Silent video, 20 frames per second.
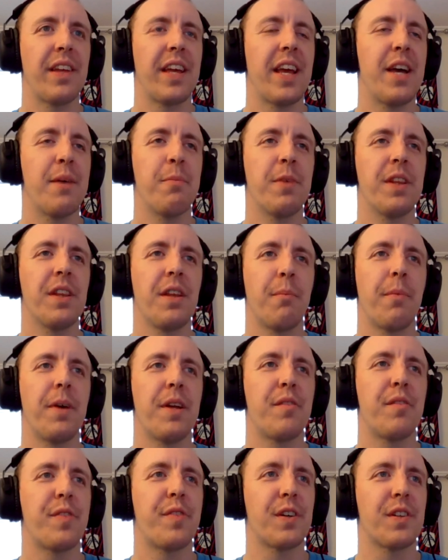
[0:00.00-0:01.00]
him in the
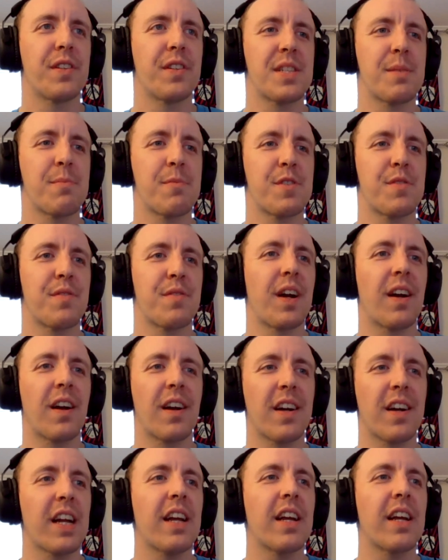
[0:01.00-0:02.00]
midfield seems
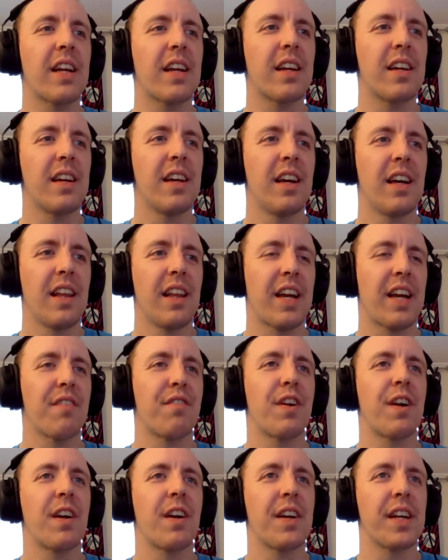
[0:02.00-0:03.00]
very like a
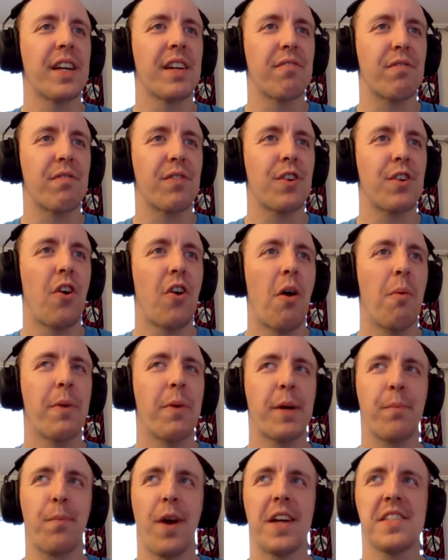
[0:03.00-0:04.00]
very
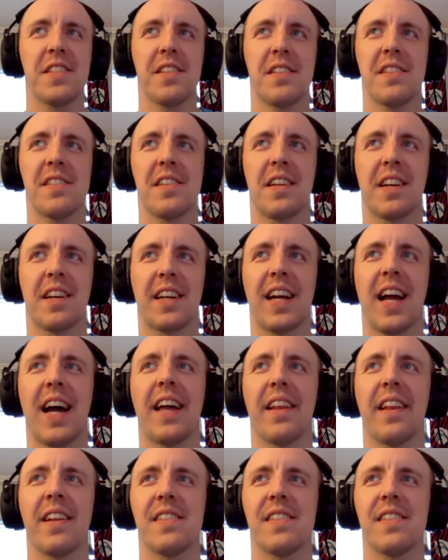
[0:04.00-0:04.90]
calming presence and a guy mm.